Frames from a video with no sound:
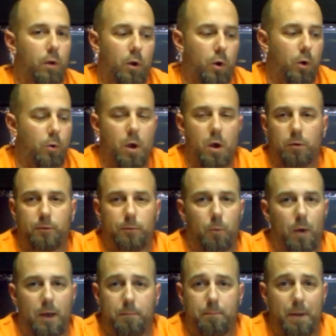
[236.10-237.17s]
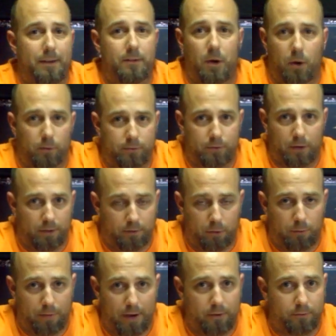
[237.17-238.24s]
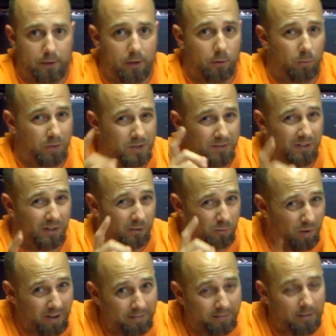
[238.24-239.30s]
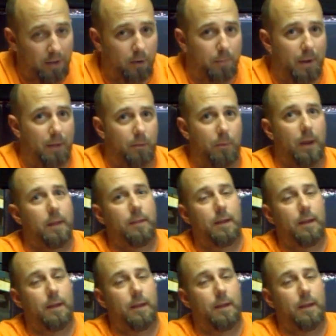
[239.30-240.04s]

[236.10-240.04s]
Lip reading: who knows when Petco is going to do their deal, which is a great deal, by the way,